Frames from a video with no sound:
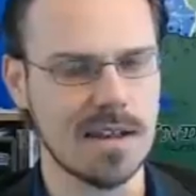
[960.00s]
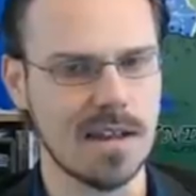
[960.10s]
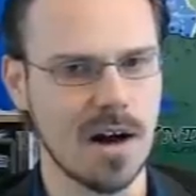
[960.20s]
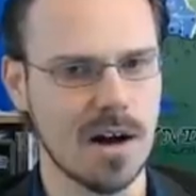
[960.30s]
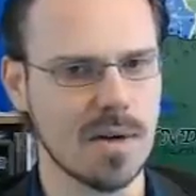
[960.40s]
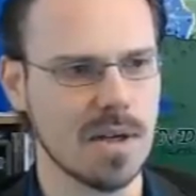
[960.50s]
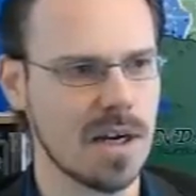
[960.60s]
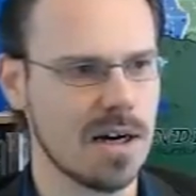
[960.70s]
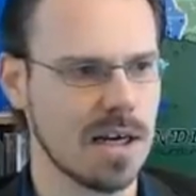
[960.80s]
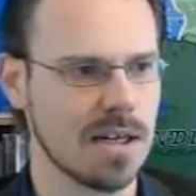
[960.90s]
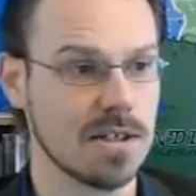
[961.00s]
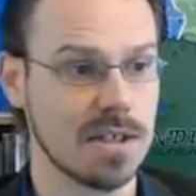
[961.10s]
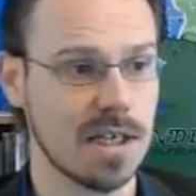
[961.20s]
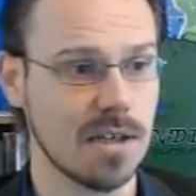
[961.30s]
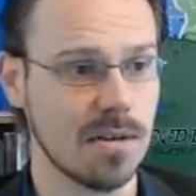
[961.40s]
the armor there, I could have just
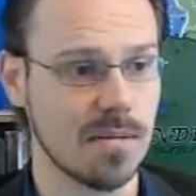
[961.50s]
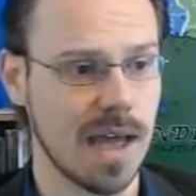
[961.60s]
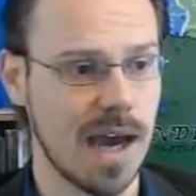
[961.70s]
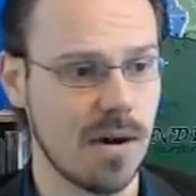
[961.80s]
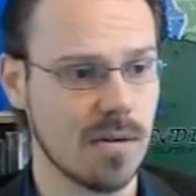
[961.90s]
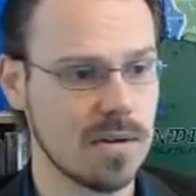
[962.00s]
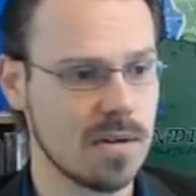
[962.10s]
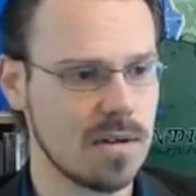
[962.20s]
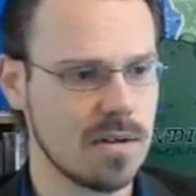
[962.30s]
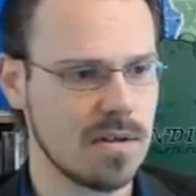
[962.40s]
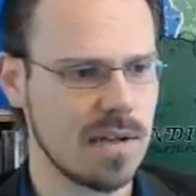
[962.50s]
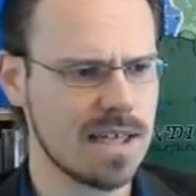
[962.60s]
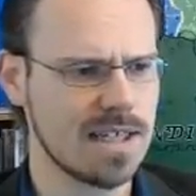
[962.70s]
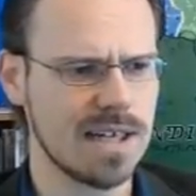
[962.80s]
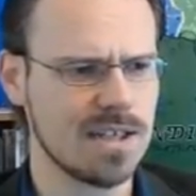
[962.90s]
killed him now.
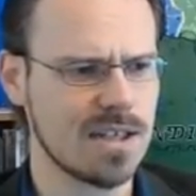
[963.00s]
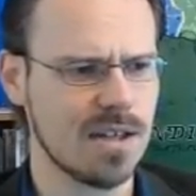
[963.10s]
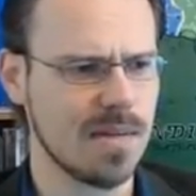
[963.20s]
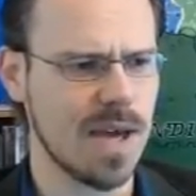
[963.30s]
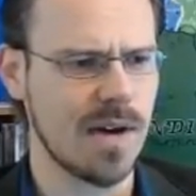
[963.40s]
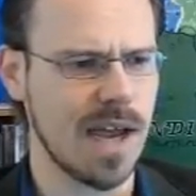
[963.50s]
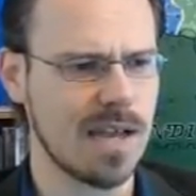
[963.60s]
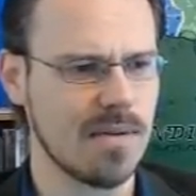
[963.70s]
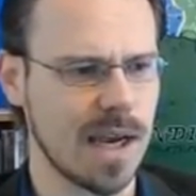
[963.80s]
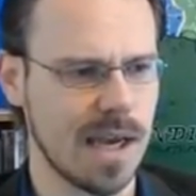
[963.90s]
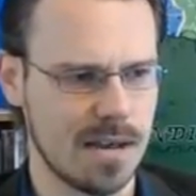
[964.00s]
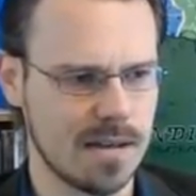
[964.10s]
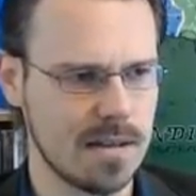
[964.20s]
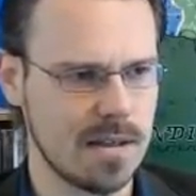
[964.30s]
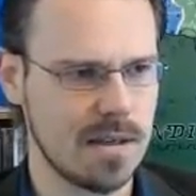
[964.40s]
Actually, I can just kill him now anyway.
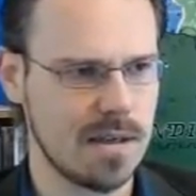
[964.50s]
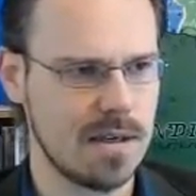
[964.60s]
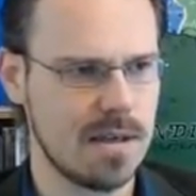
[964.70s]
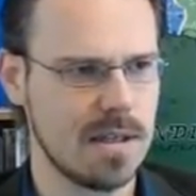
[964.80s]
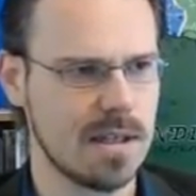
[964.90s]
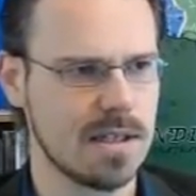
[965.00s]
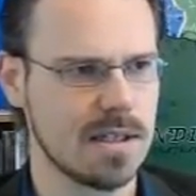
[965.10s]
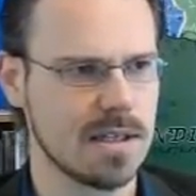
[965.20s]
This is